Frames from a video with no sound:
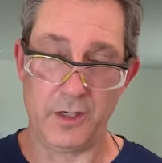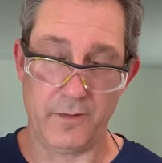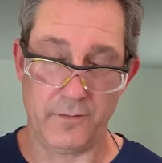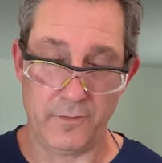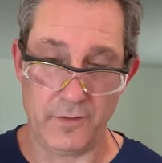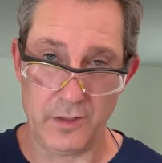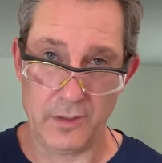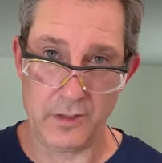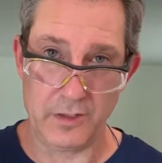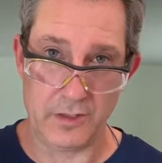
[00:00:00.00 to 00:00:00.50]

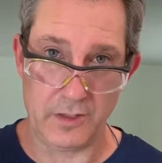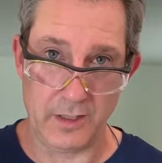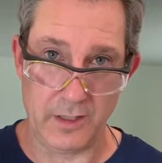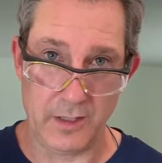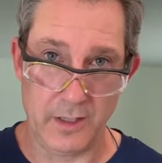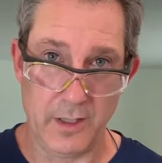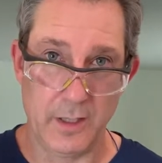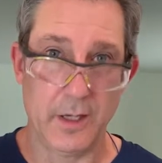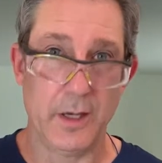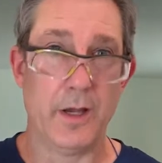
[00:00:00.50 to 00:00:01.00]
efficiency,
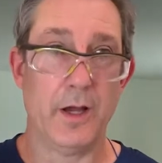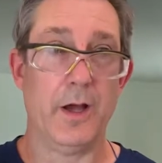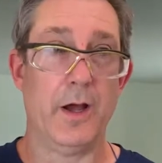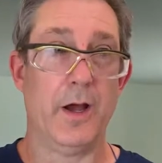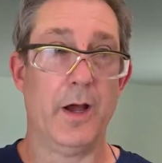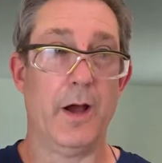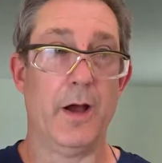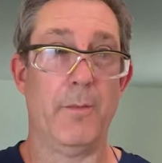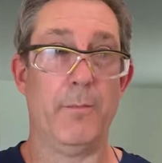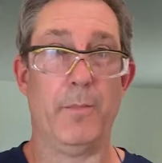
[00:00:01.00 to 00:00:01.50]

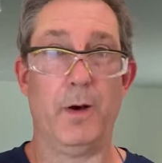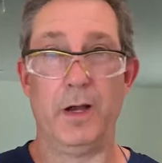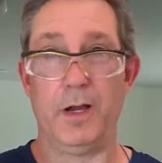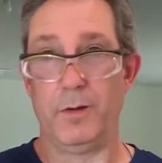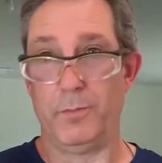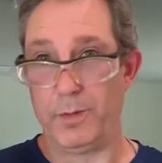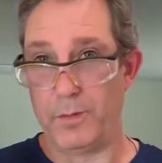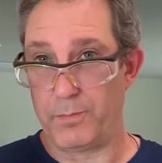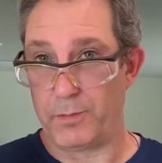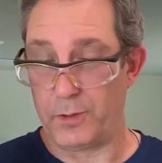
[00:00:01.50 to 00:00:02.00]
but
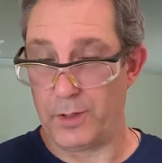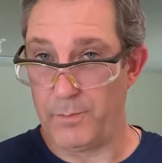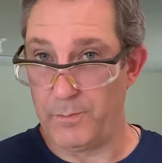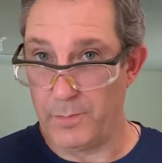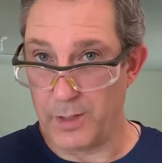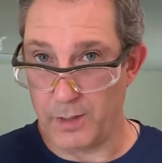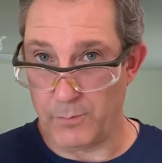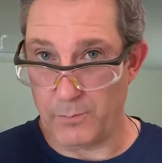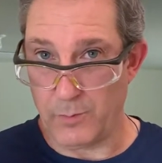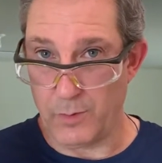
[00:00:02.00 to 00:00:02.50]
it'll be pretty
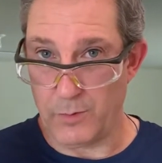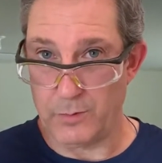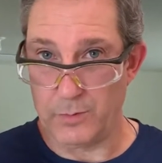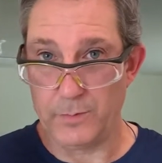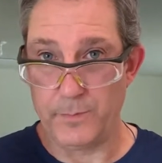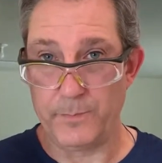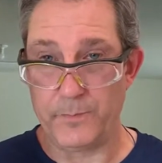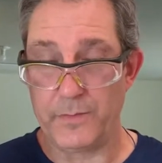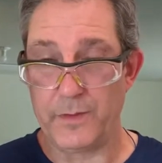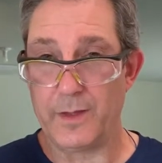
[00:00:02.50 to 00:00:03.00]
minimal.
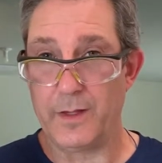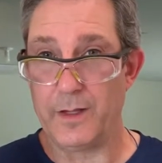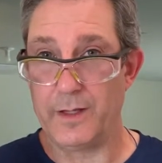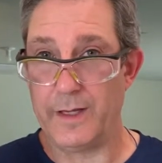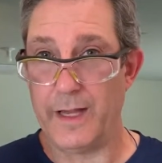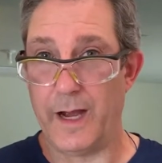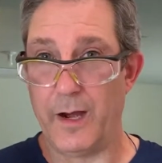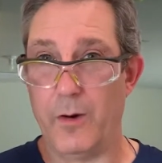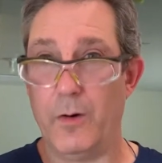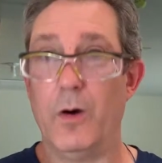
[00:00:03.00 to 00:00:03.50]

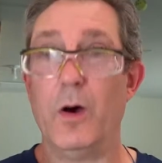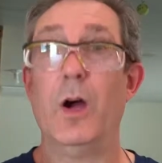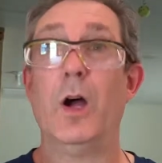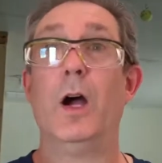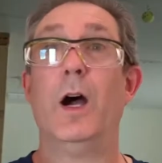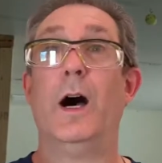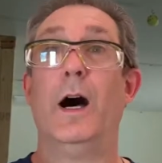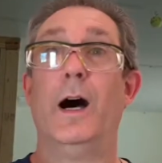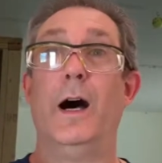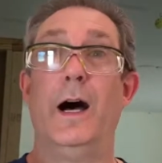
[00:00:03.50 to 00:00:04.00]
Now,
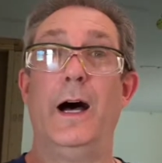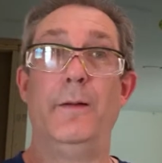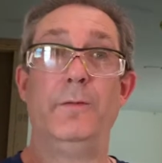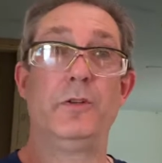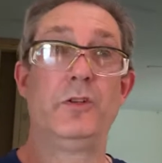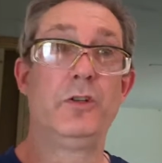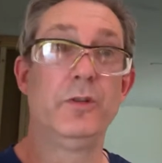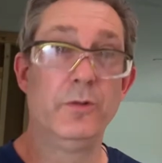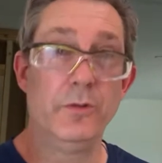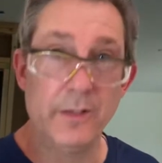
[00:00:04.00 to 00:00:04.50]

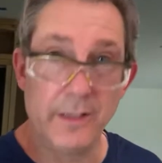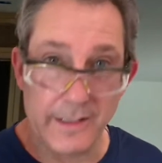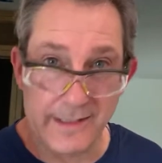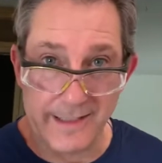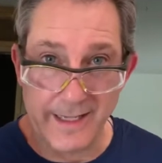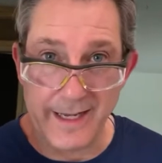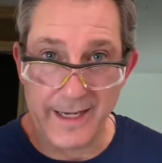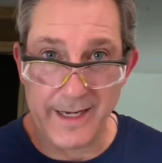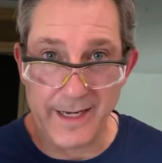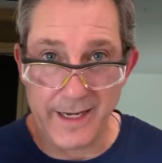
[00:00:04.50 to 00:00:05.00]
I'm doing a
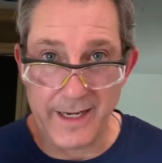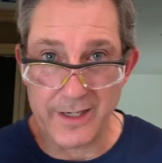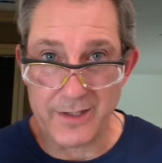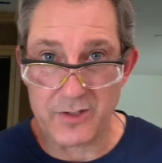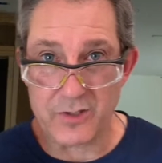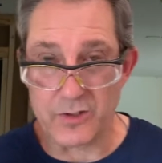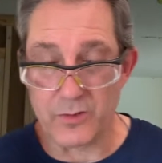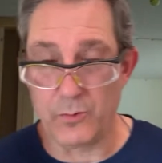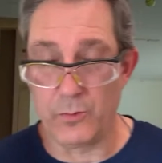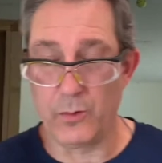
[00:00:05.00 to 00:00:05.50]
lot of
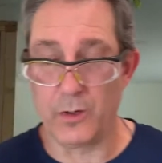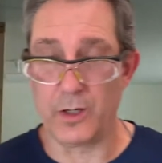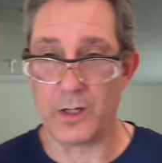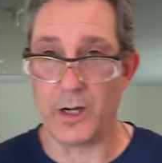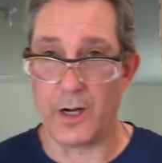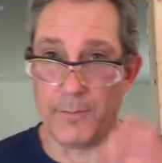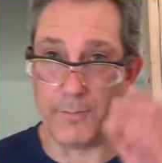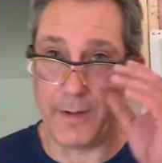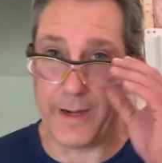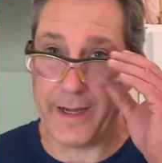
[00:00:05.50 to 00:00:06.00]
extra work
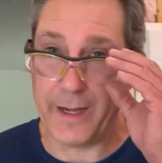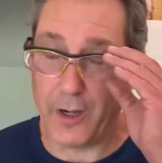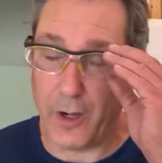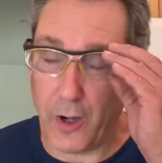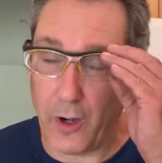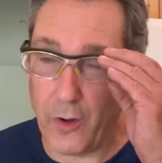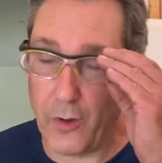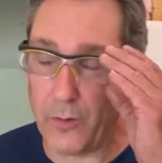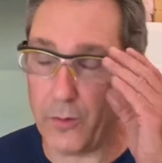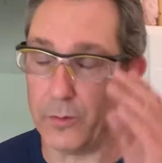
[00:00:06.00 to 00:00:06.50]
on my
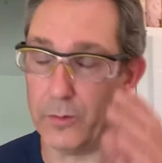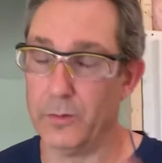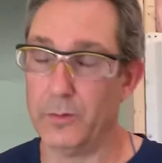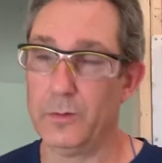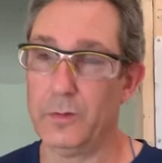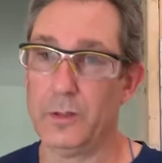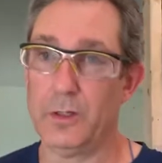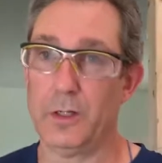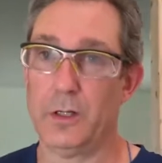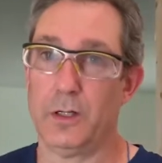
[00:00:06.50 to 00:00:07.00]
own
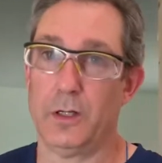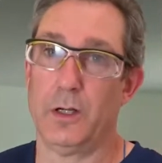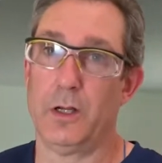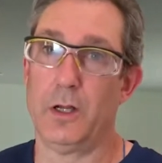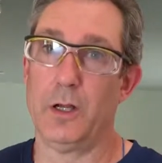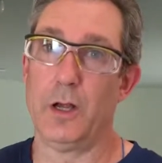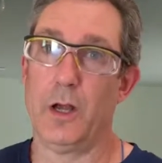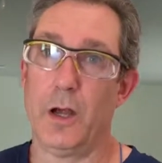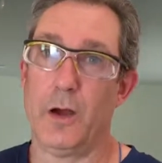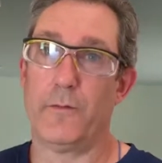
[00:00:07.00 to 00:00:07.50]

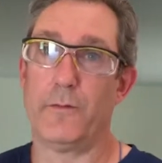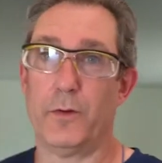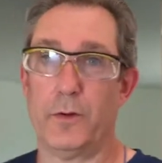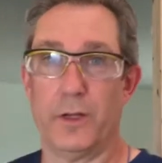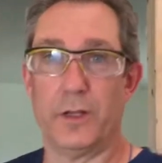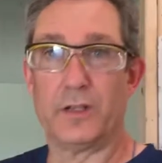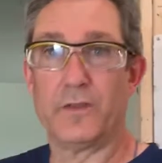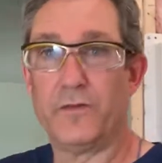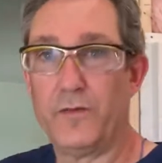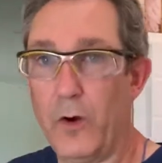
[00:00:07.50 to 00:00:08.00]
for
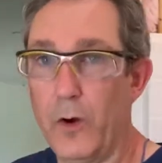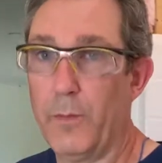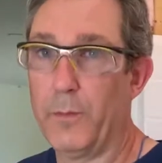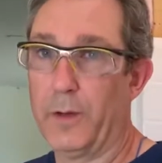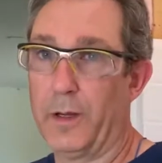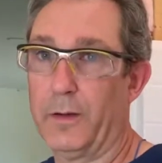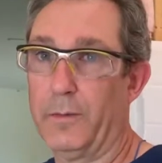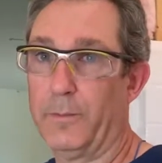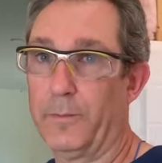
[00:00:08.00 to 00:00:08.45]
this foaming